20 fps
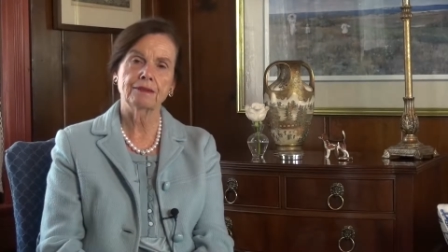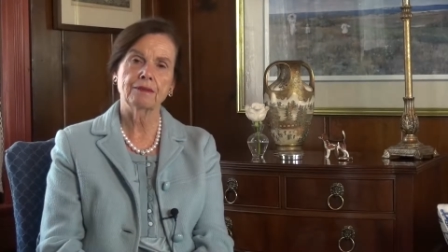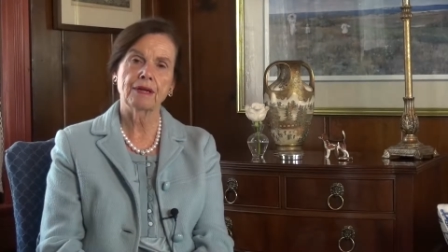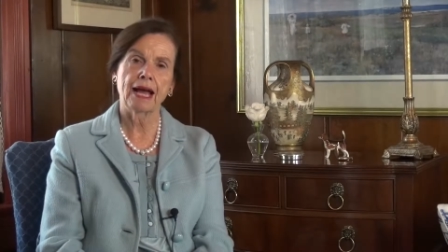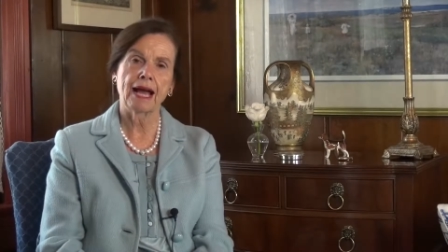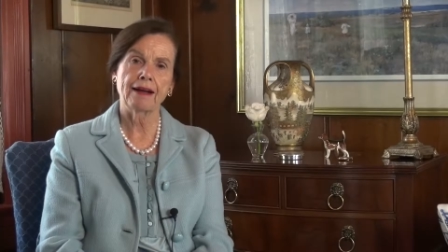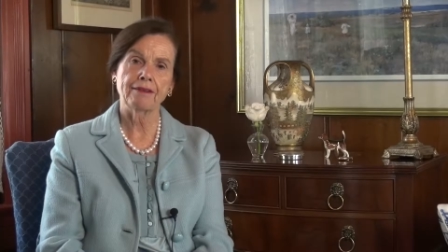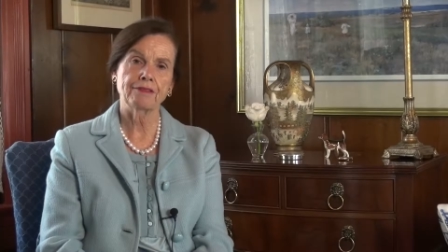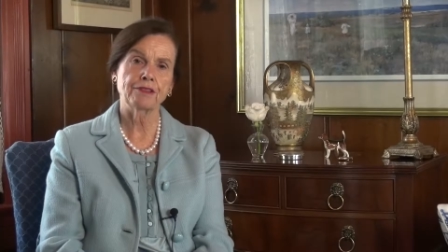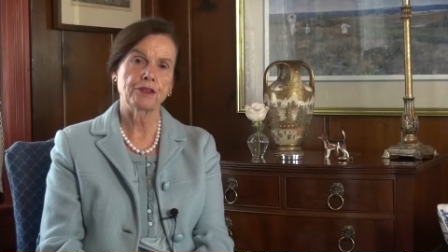
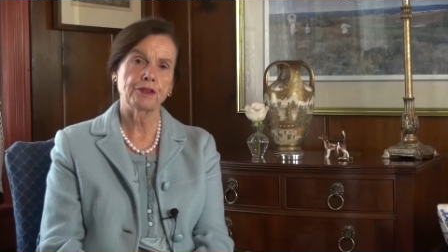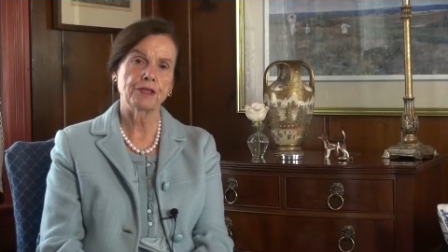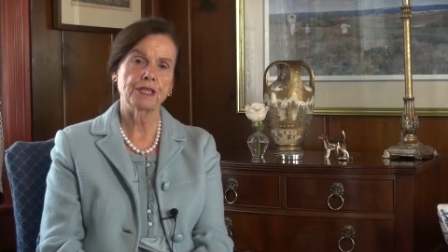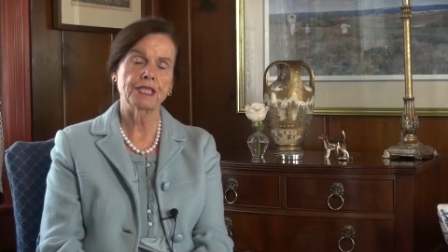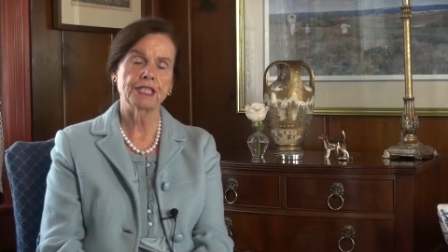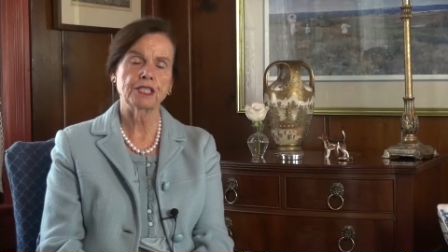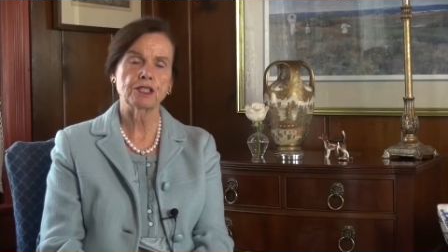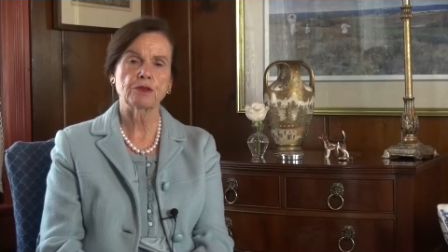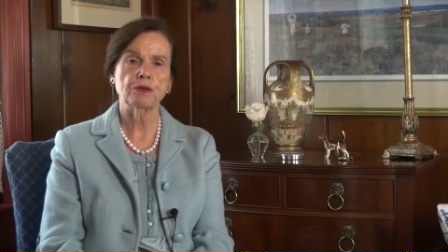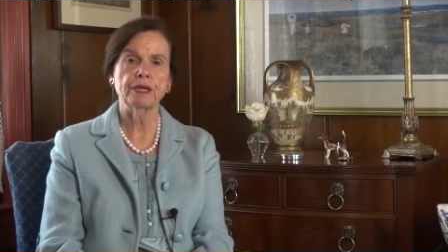after
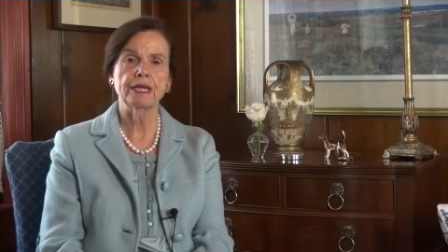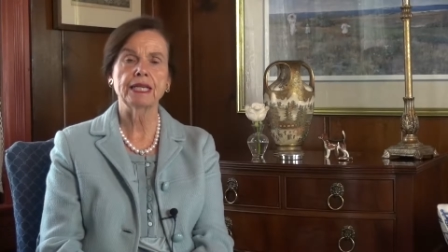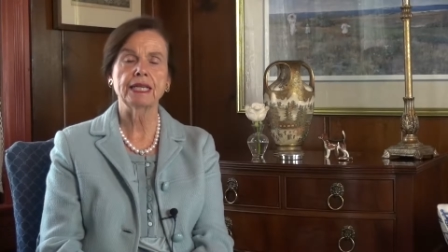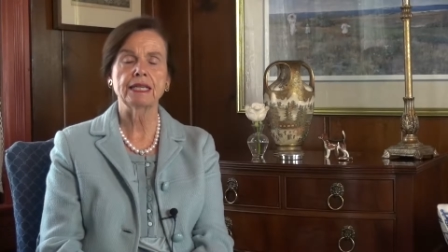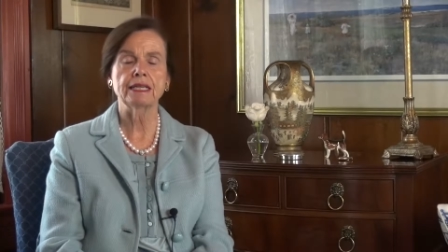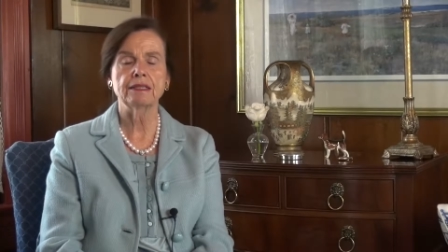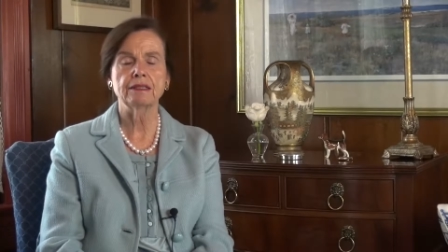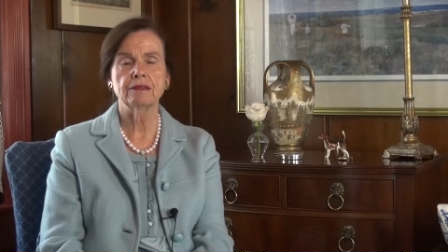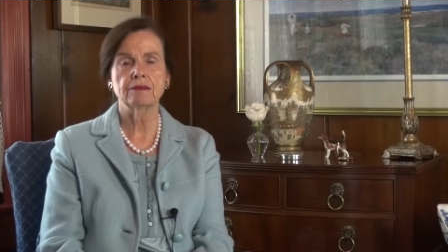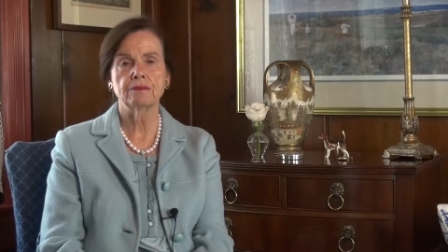this
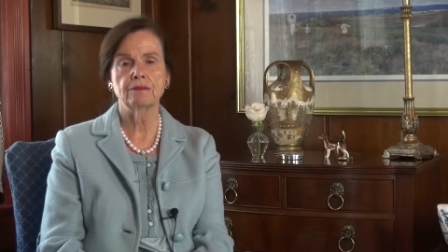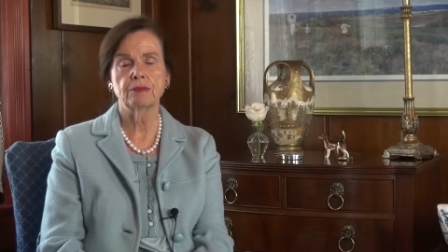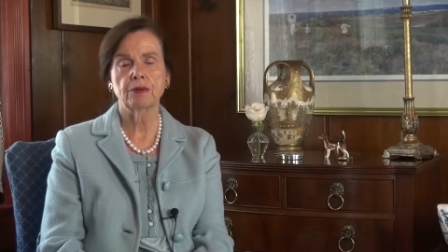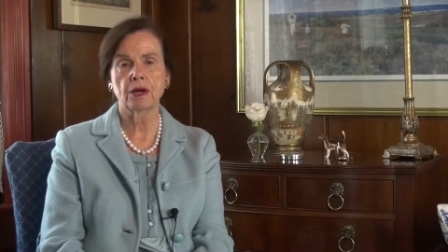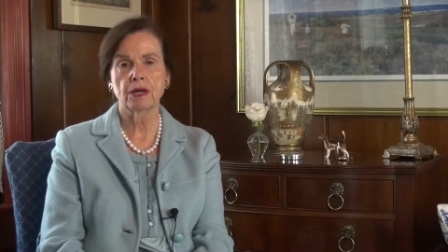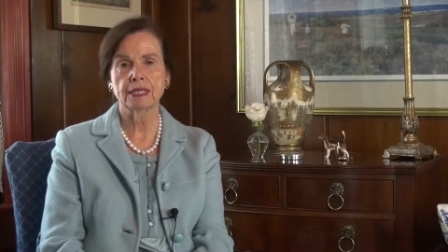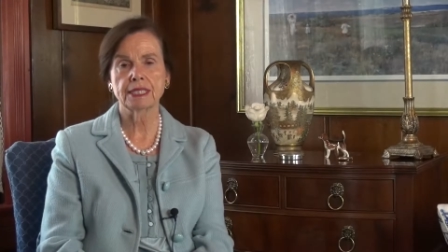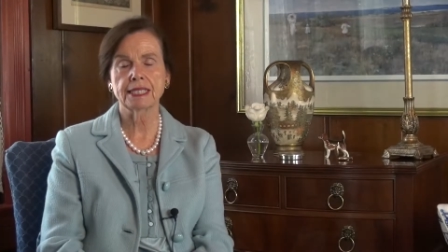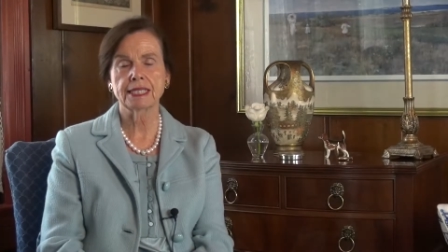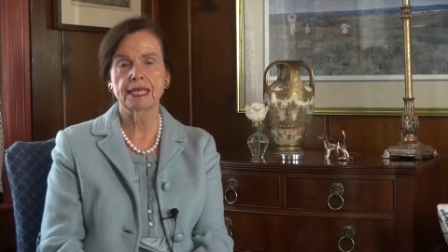screening
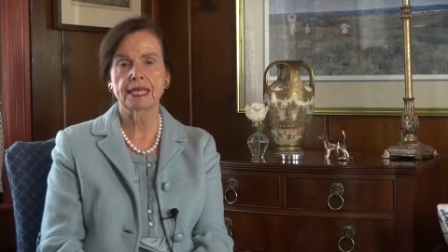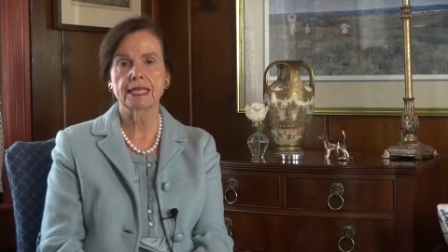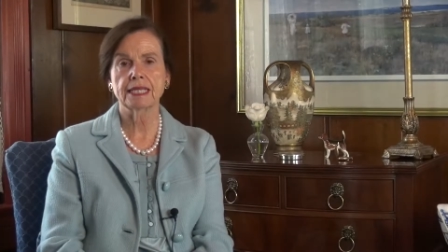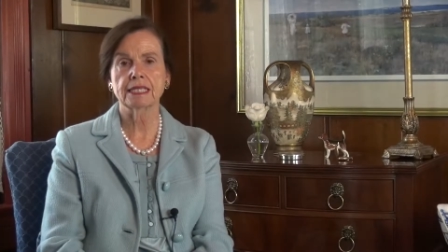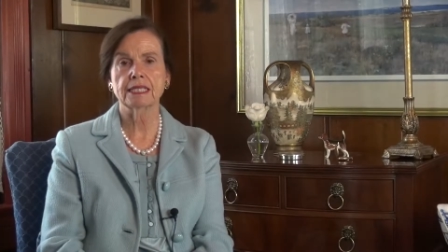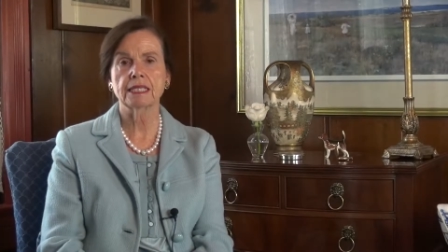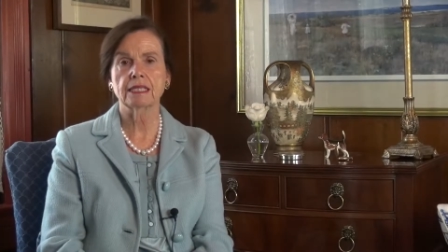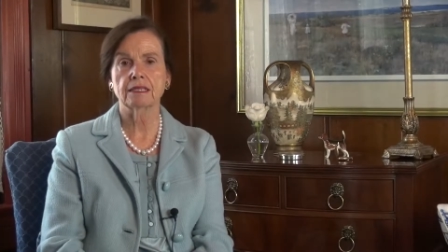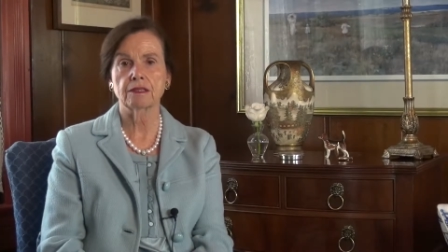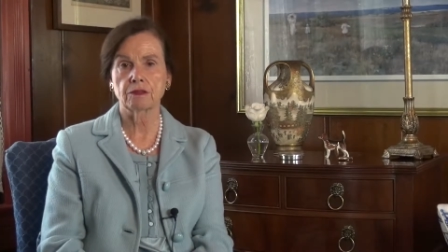
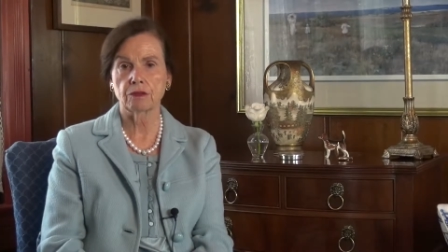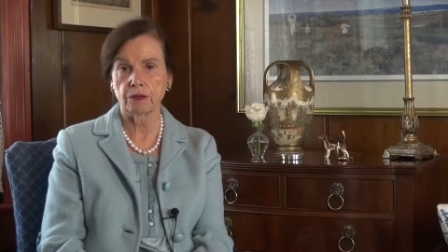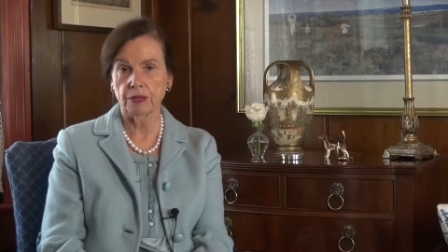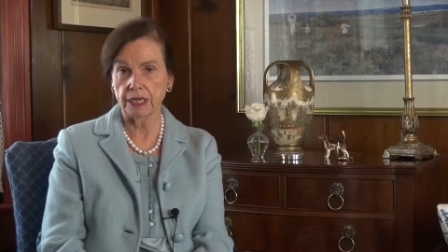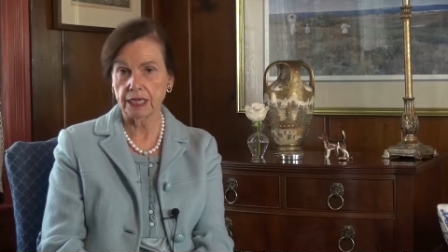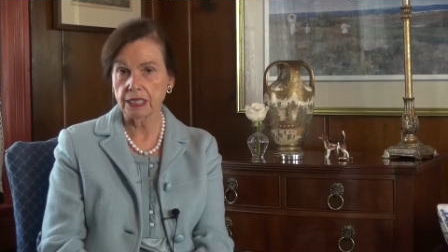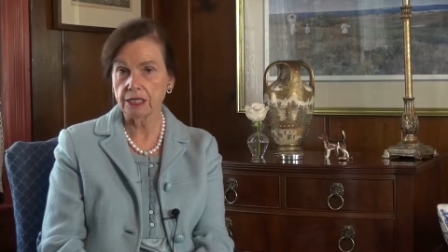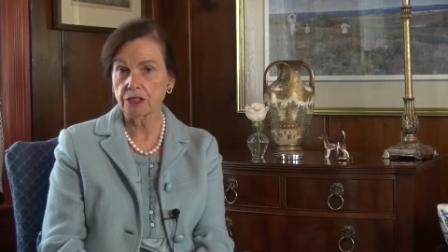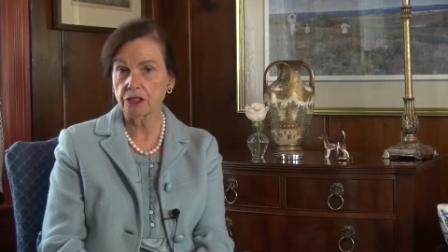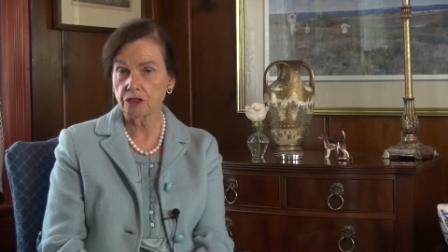process
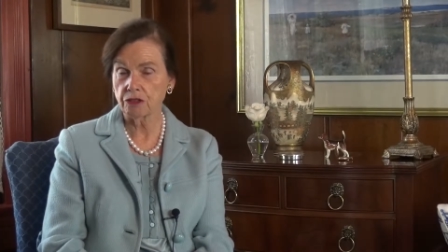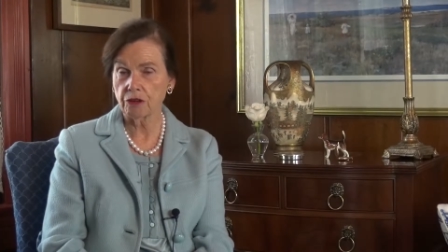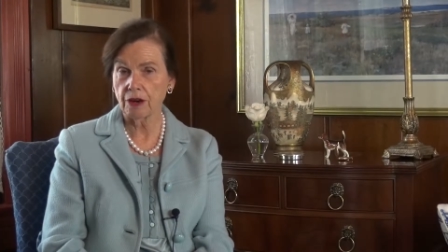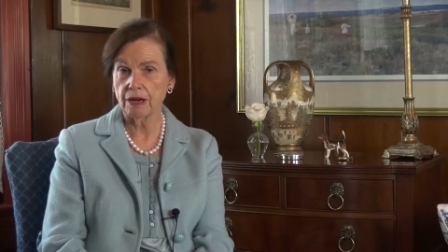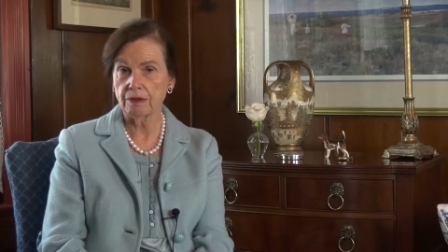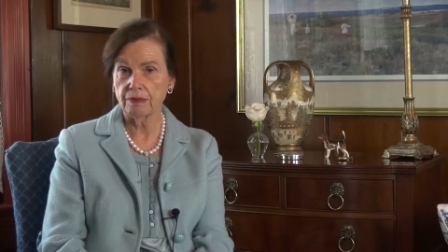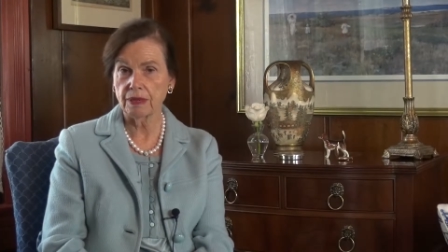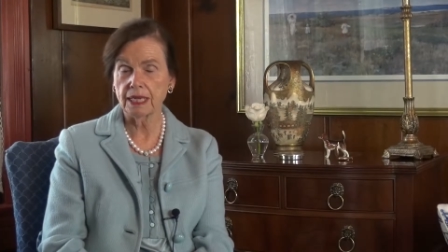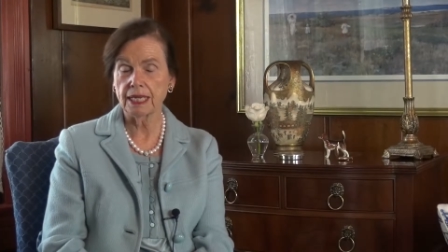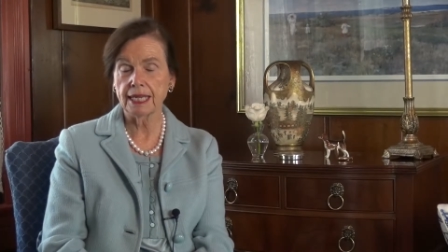agree to try
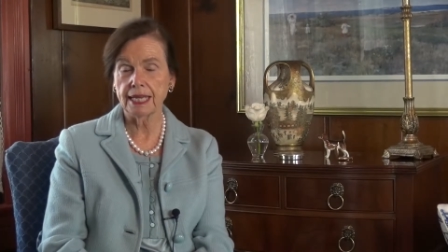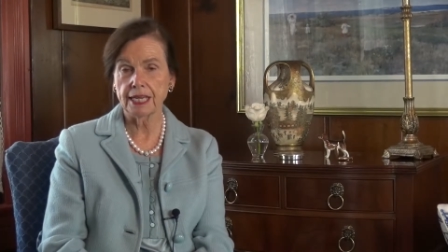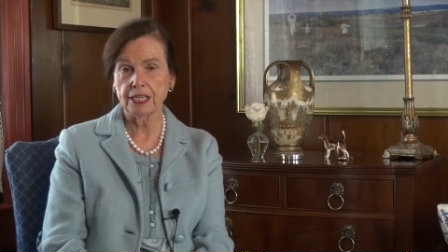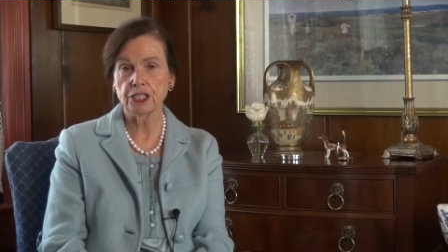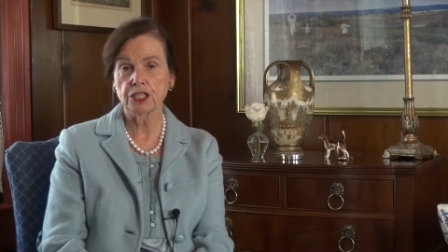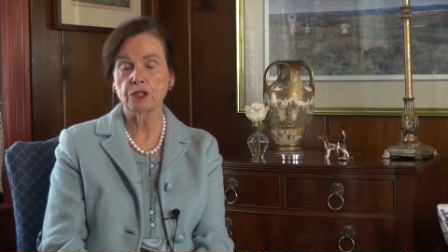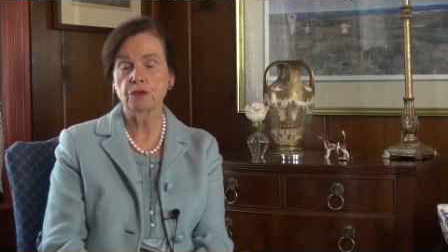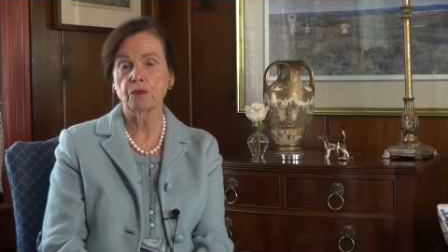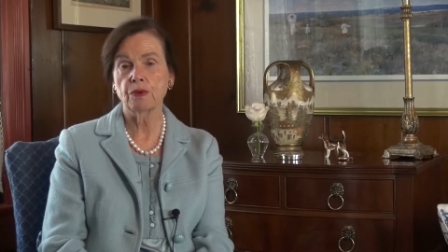mediation,